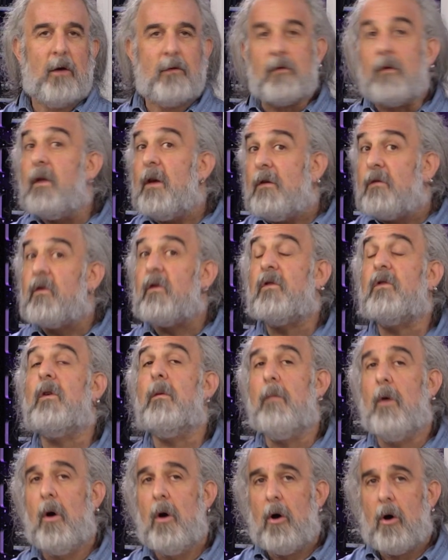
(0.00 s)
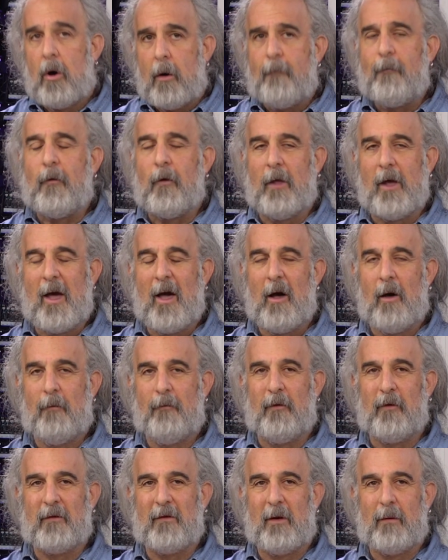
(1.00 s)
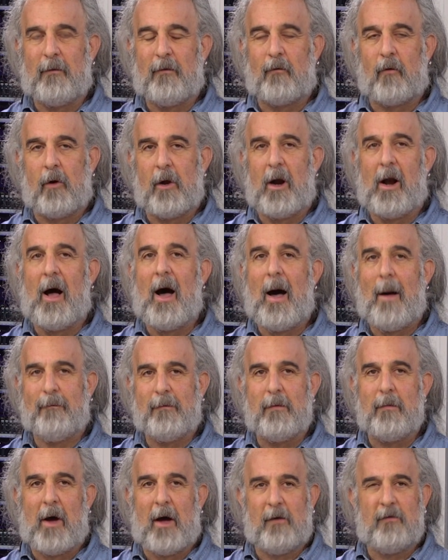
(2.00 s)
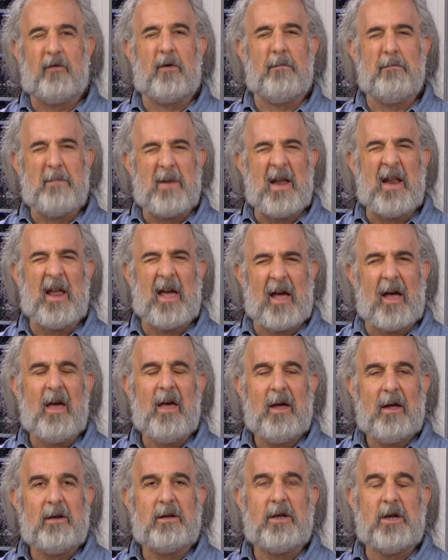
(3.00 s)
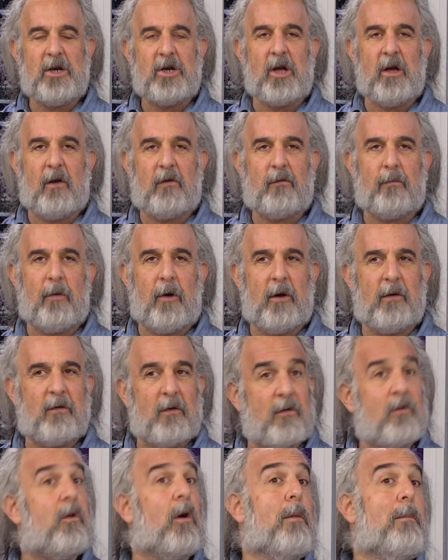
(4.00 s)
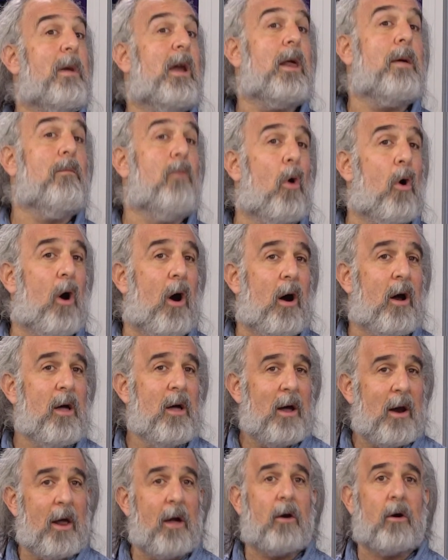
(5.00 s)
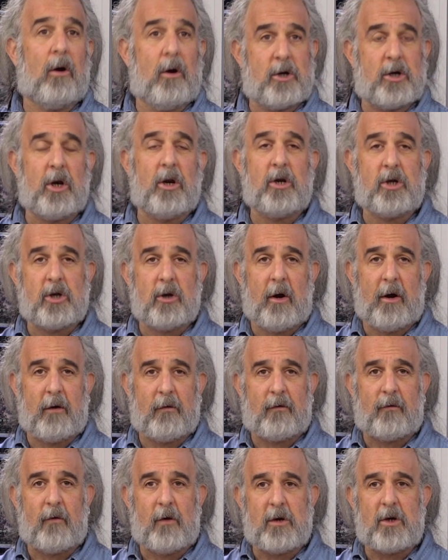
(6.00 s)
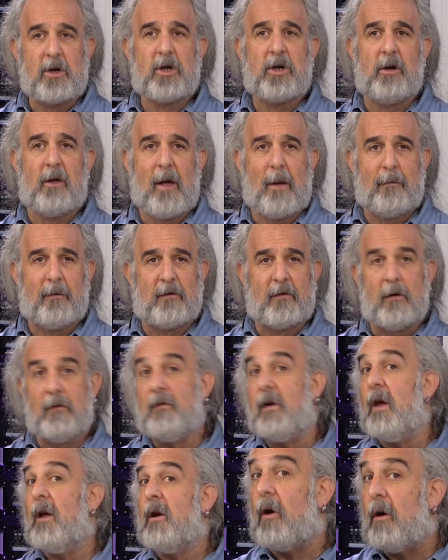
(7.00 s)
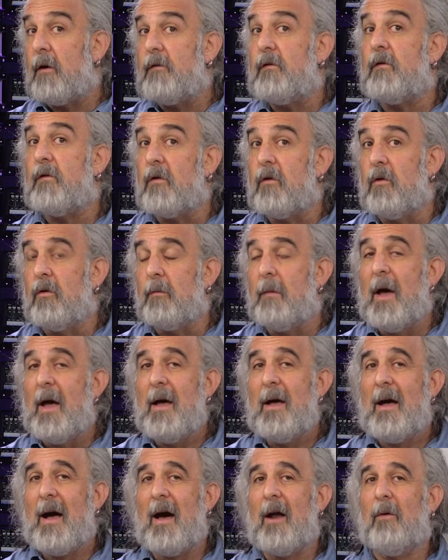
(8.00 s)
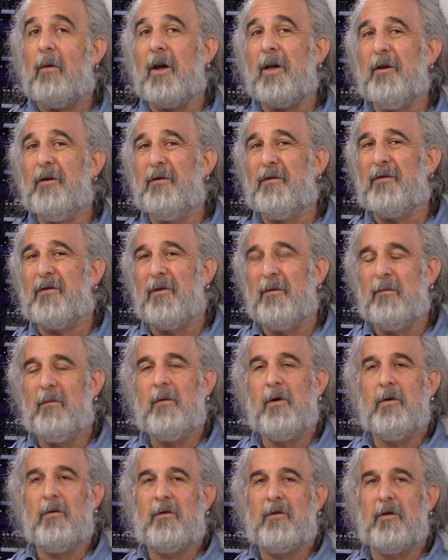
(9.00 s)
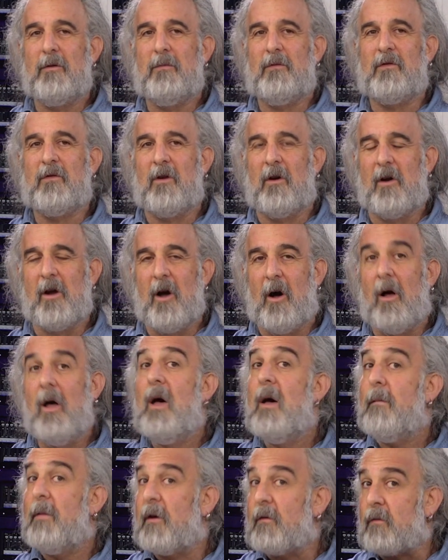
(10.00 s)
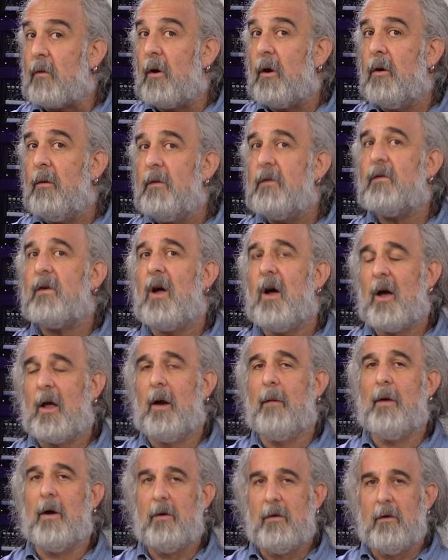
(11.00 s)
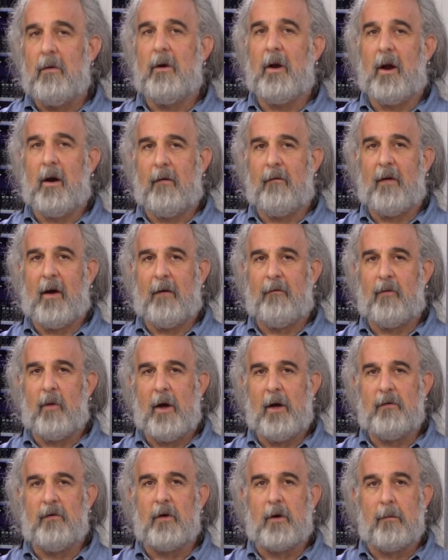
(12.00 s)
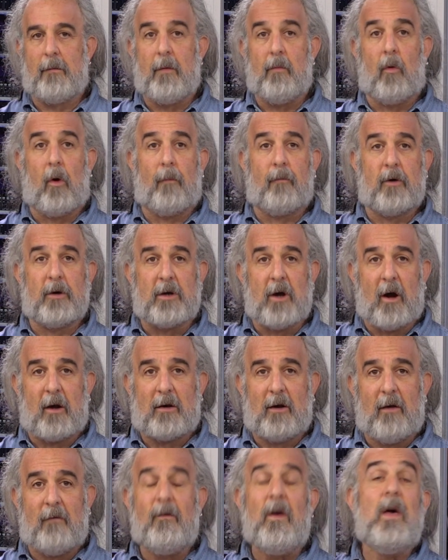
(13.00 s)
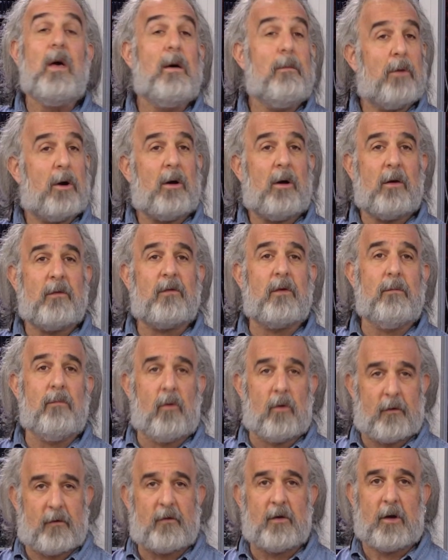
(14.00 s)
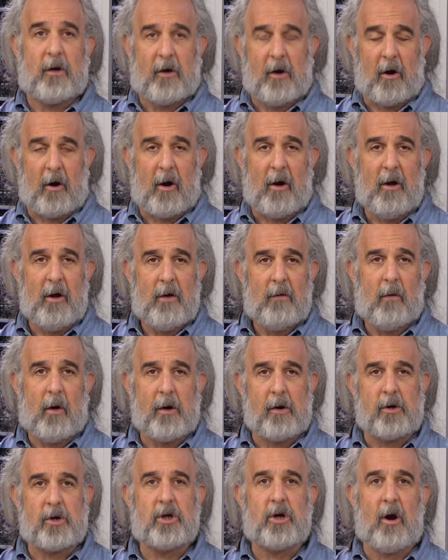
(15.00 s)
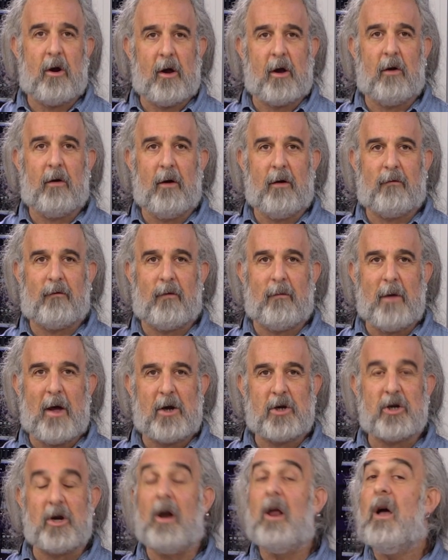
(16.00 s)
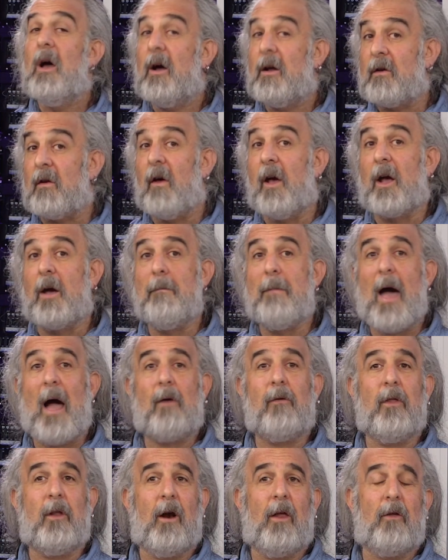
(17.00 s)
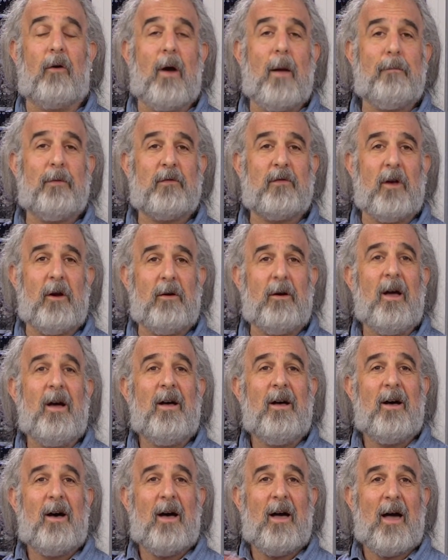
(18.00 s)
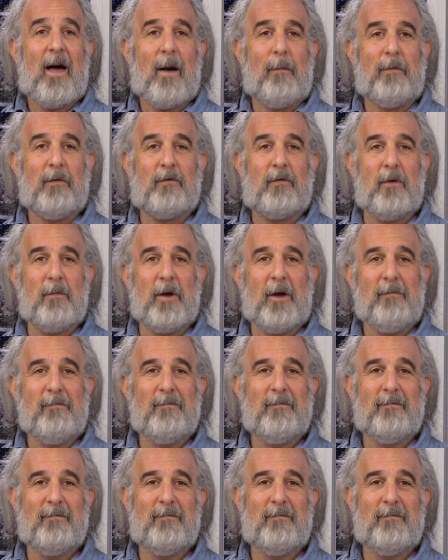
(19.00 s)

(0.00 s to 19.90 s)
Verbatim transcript: So these are some hopefully helpful tips for you to optimize your meeting and teaching experiences. There are many more, and I encourage you to join us for additional episodes our Zoom, How Do I Use Zoom YouTube serial, because we're always talking about new and innovative ways you could be more productive, but also more secure while you're sharing your information. Until I come back with another episode, happy Zooming.